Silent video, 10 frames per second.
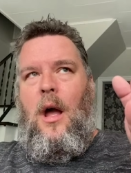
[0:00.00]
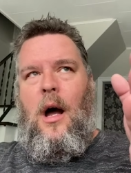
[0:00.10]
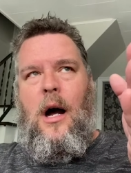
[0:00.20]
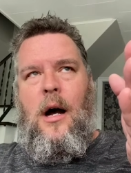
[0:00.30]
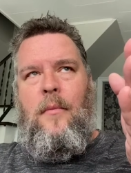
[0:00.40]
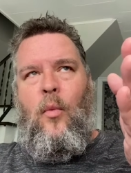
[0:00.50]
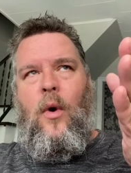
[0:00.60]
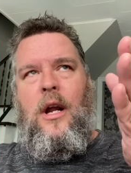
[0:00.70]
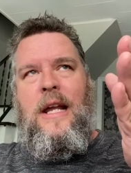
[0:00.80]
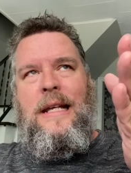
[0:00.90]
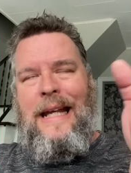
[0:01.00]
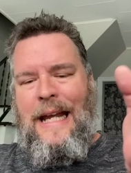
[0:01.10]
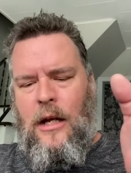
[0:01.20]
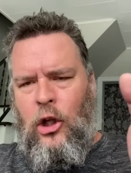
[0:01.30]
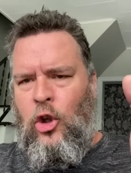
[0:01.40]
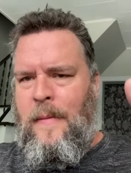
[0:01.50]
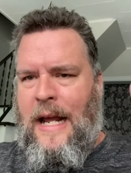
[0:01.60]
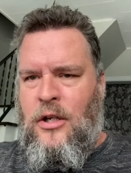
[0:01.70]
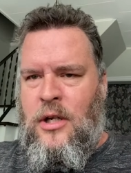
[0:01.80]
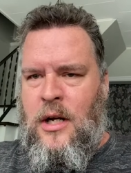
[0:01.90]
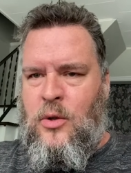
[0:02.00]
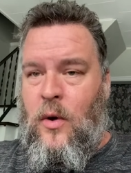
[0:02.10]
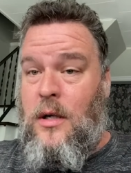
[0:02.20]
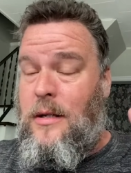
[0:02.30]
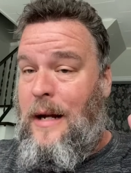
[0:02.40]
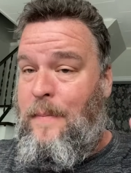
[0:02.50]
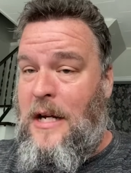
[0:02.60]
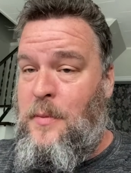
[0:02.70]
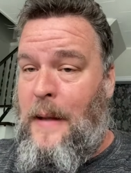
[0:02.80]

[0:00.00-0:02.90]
Um, where you need illumination is where it's like pitch